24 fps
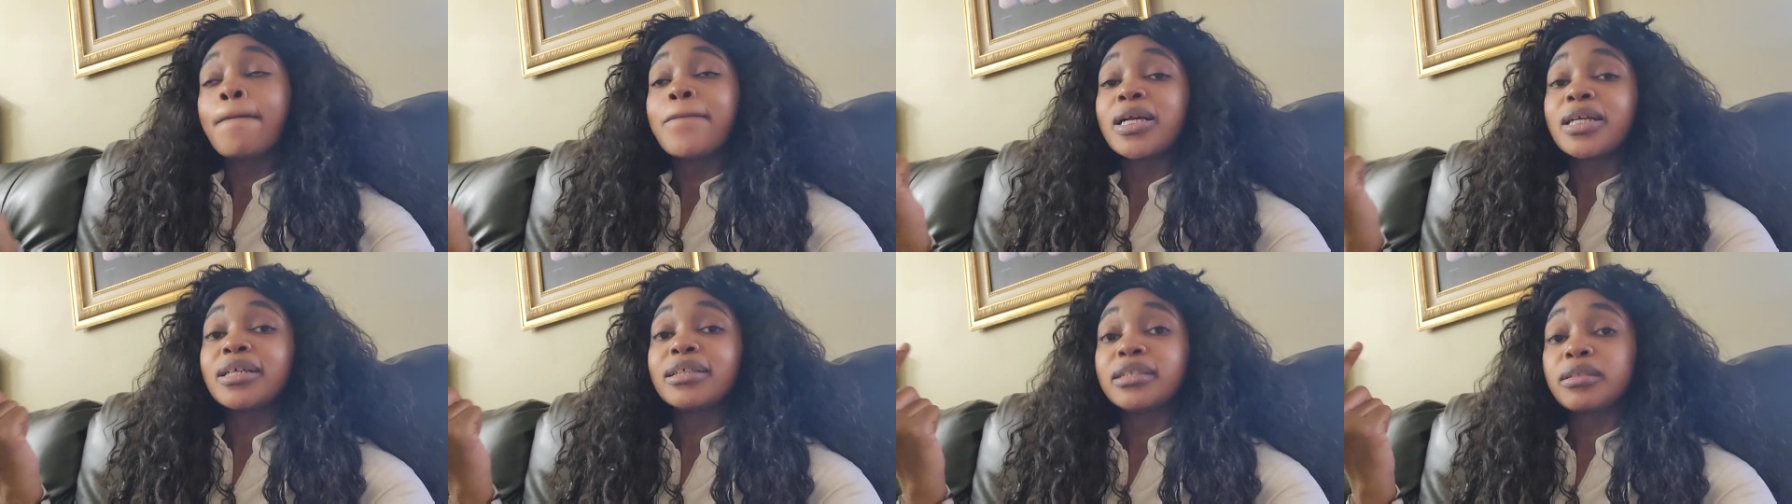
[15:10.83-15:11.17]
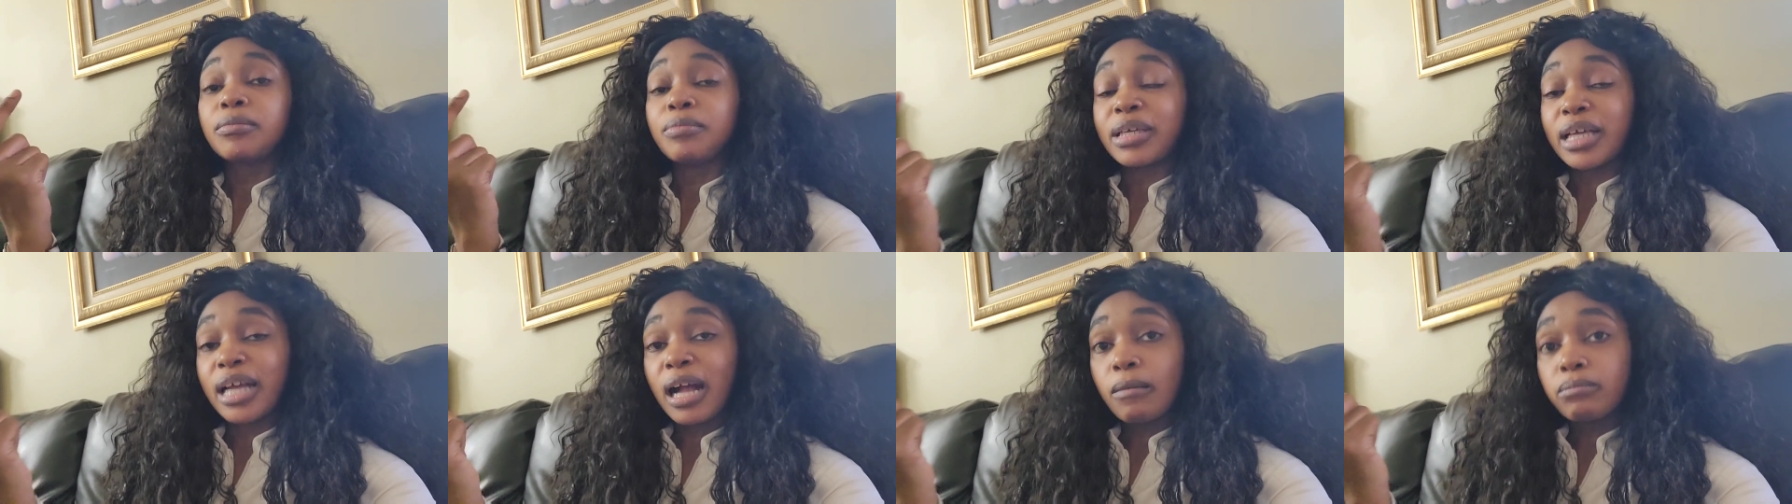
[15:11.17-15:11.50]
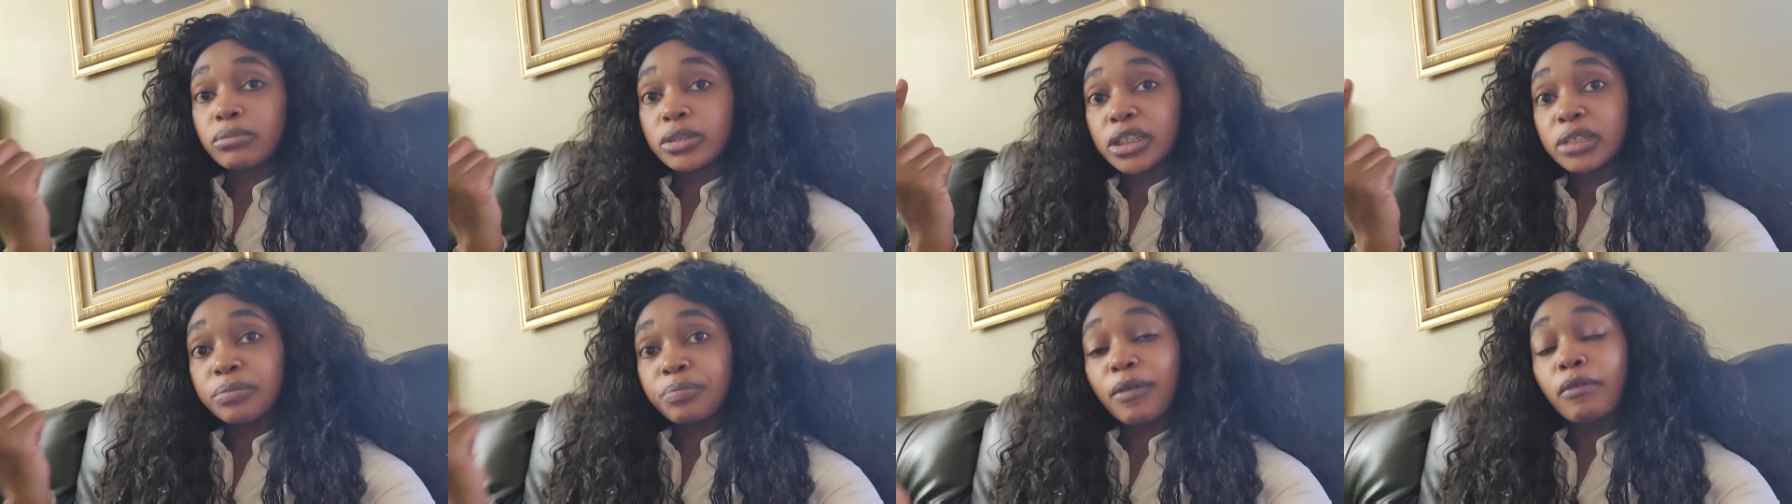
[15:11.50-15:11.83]
because it
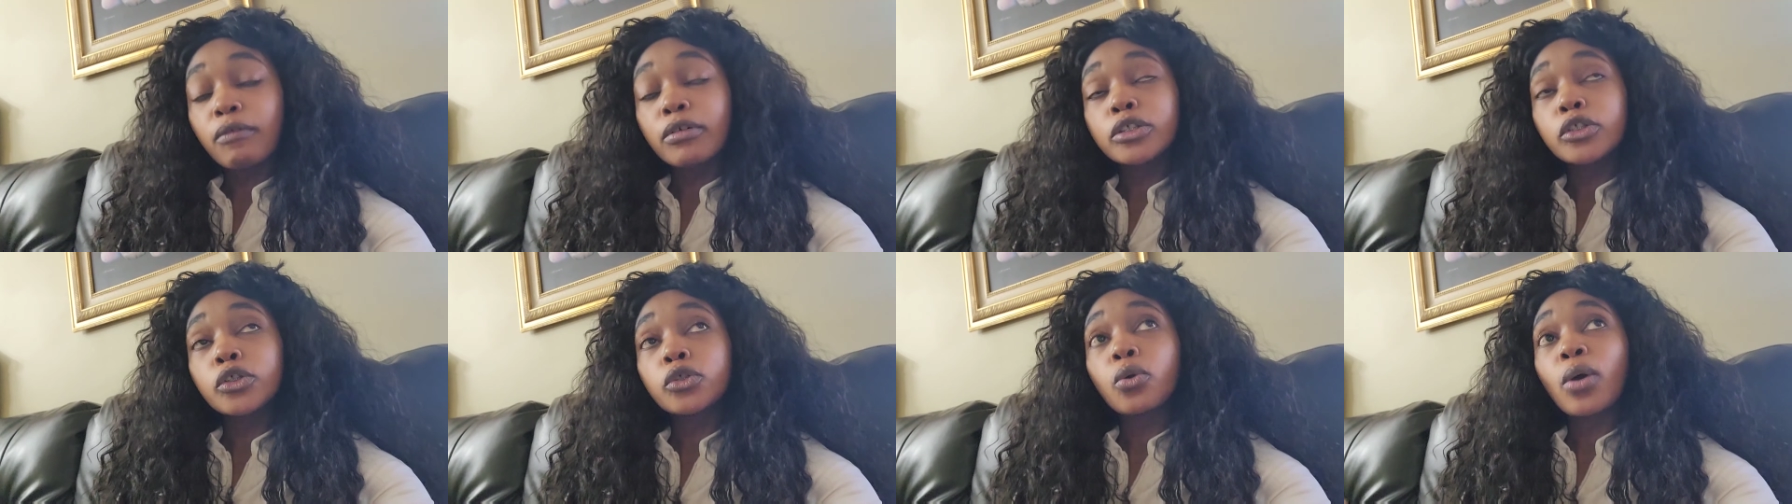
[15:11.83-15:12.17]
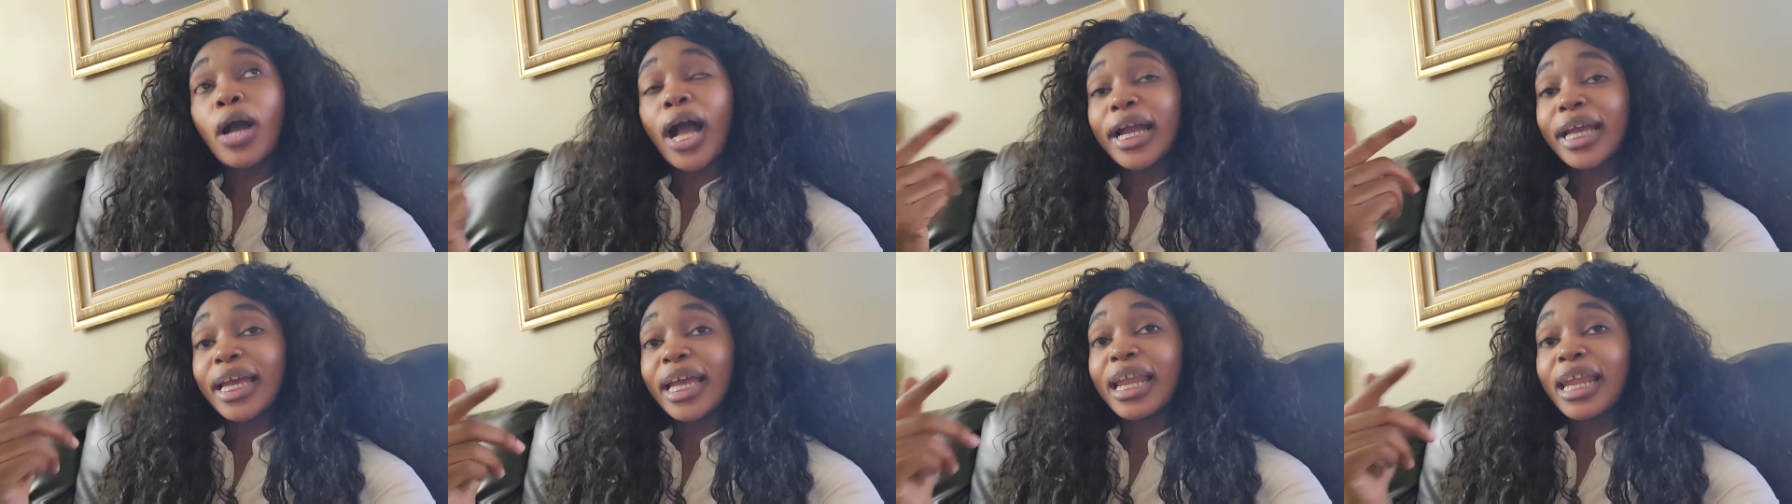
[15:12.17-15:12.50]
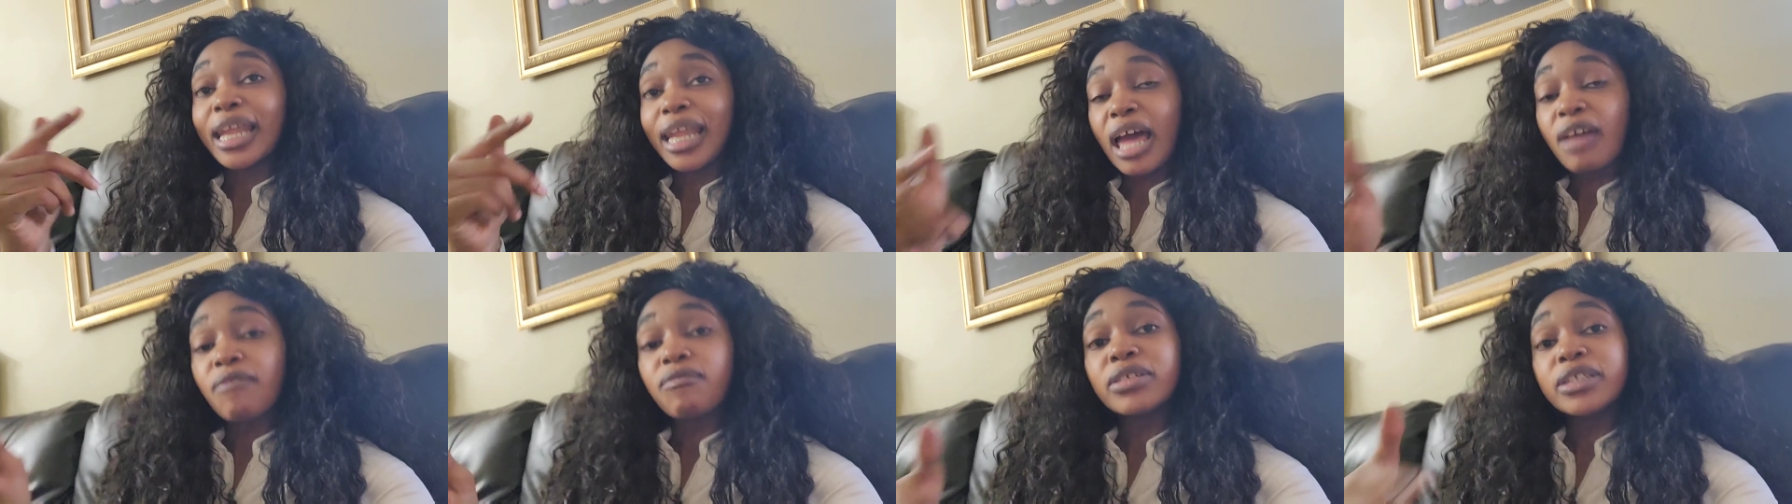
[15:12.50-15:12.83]
becomes spiritual
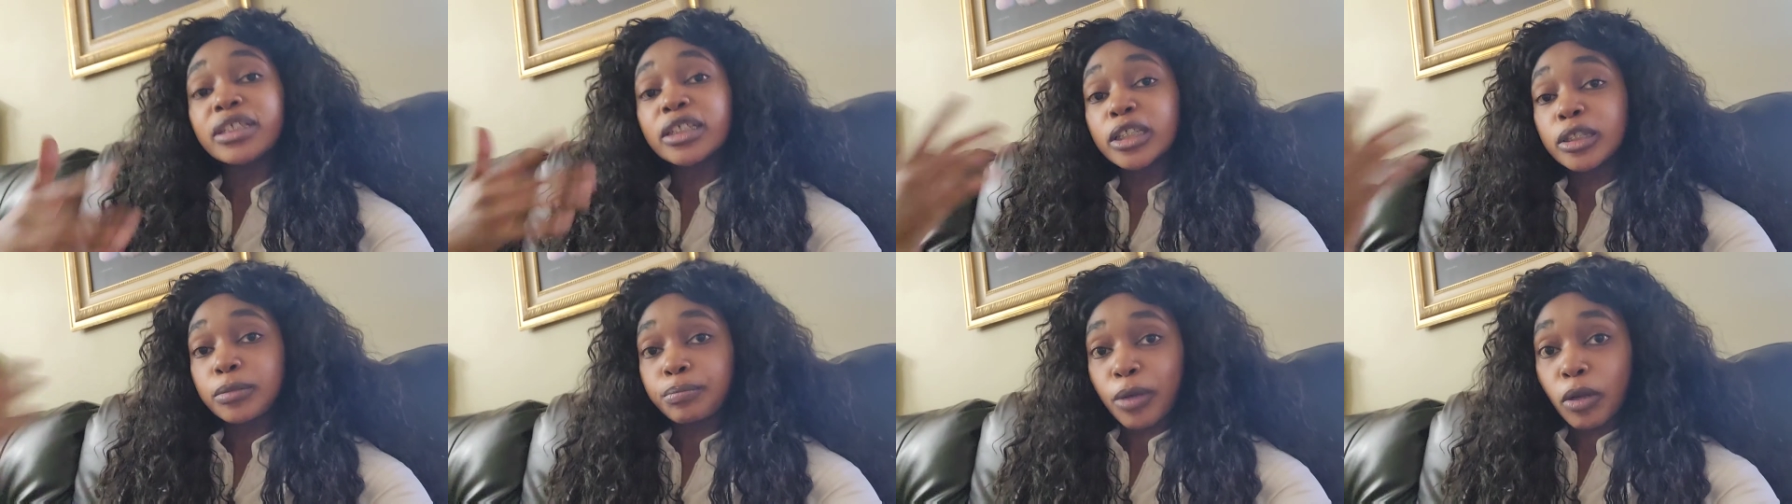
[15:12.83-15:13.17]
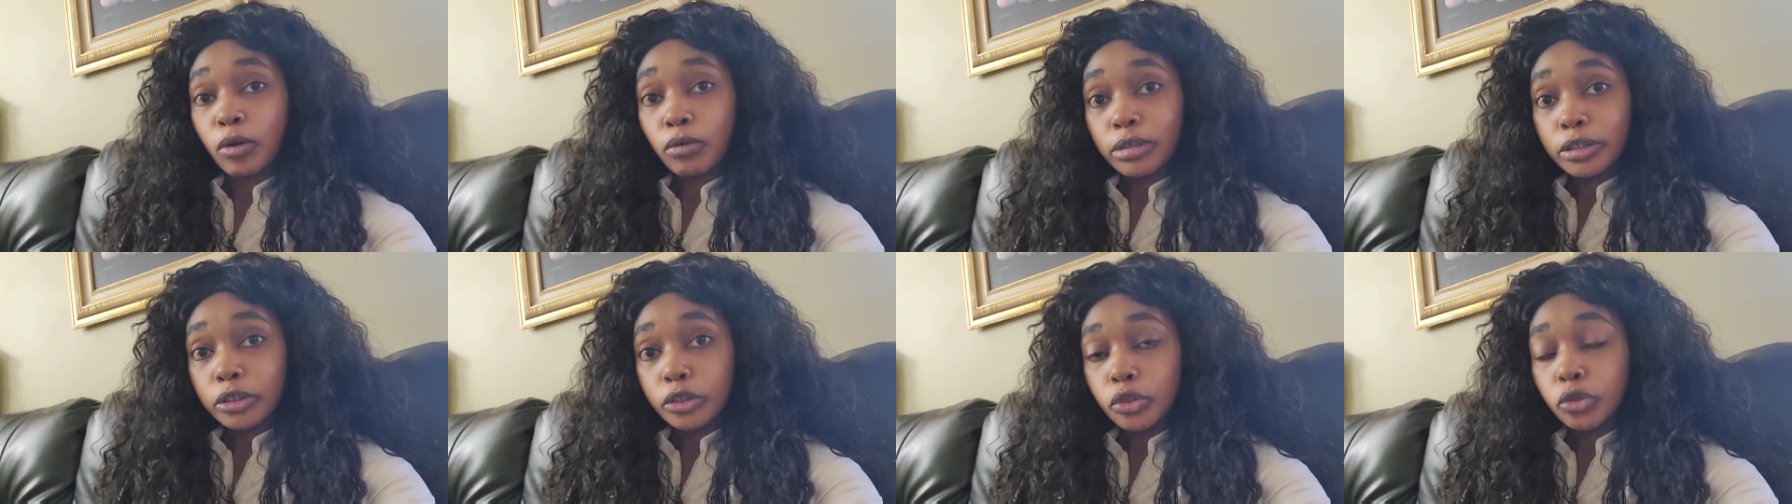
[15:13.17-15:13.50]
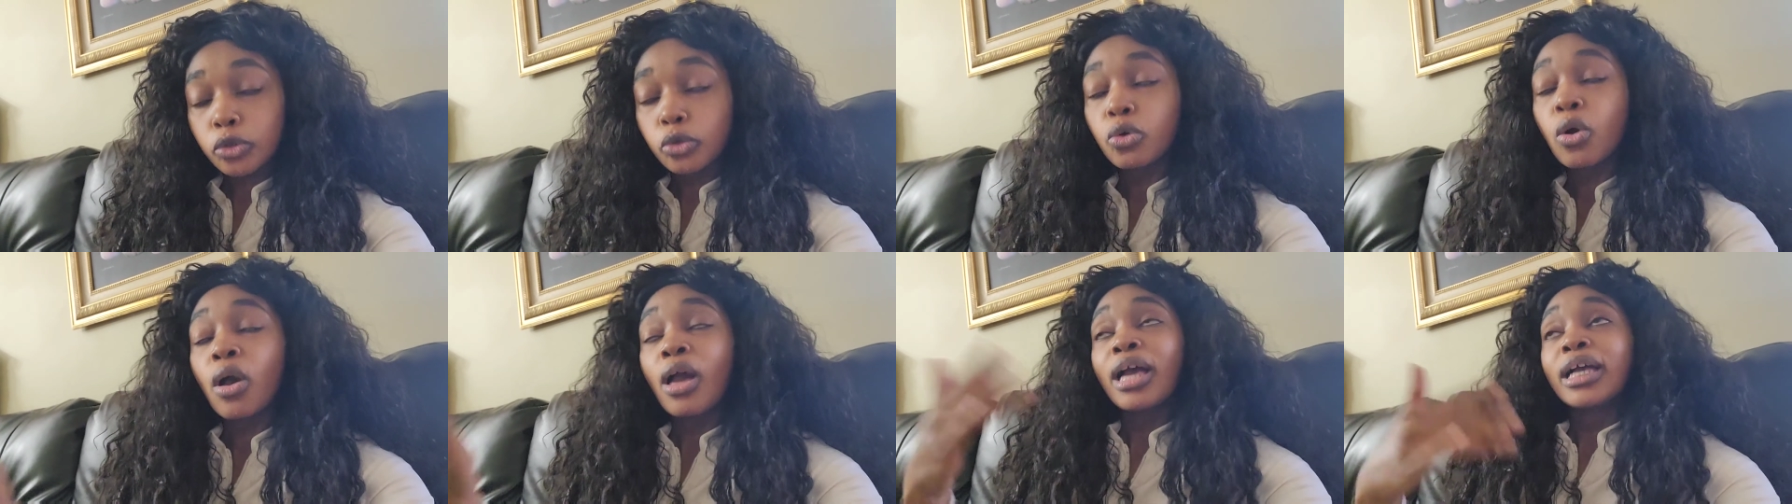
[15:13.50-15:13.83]
again life is
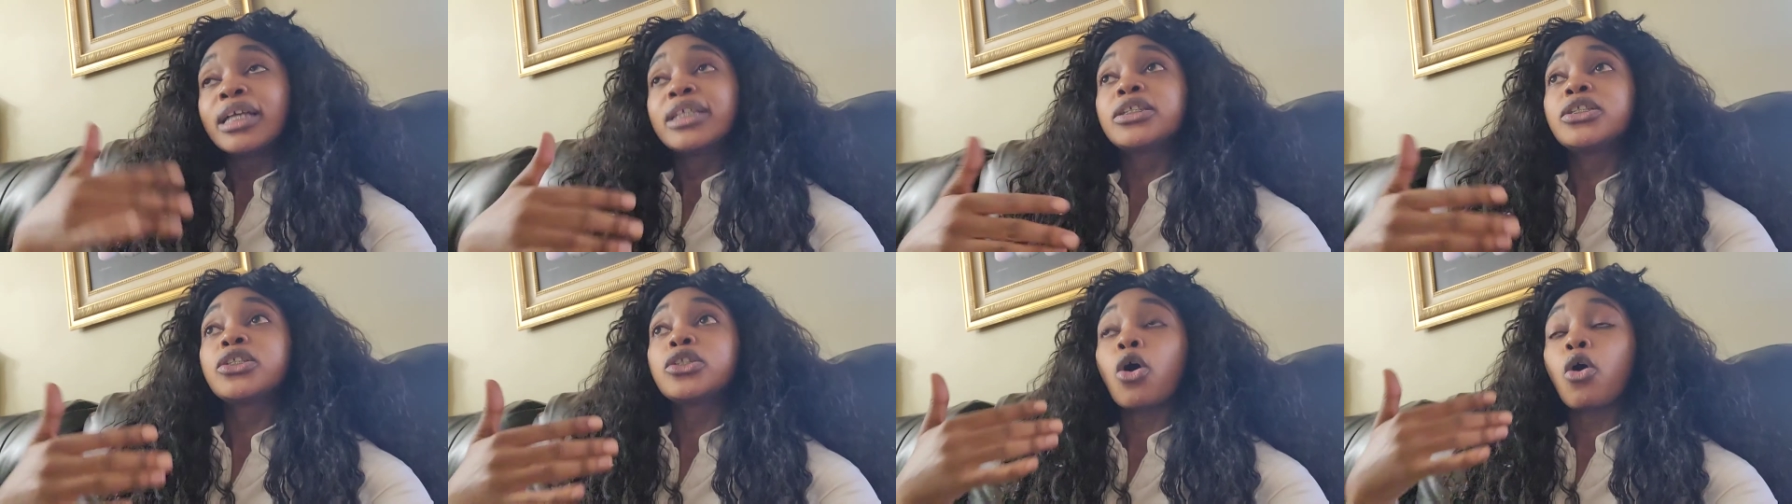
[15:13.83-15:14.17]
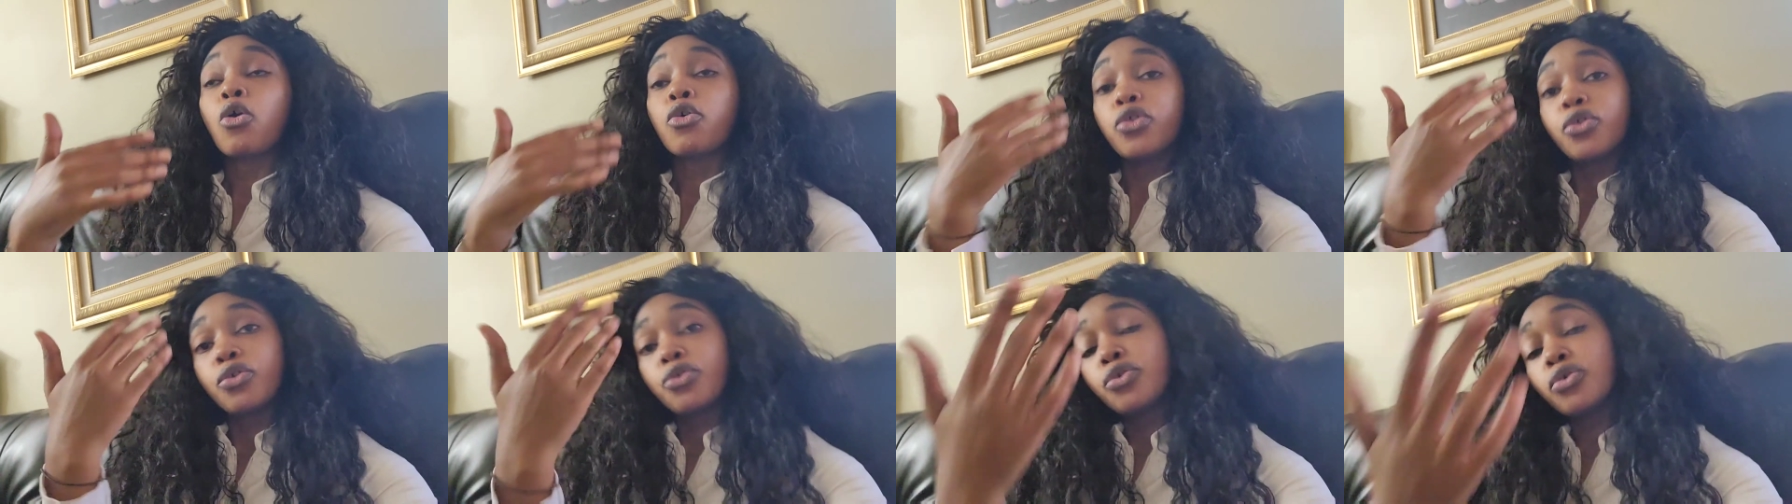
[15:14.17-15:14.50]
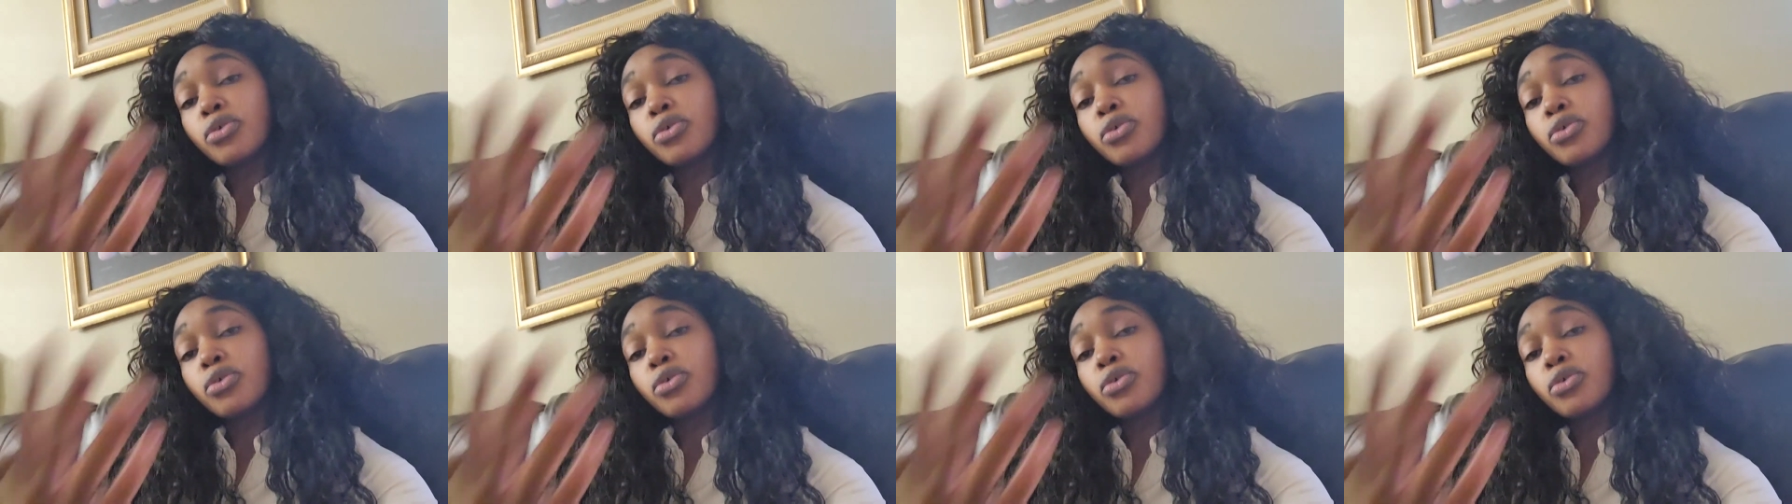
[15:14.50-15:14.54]
spiritual so you,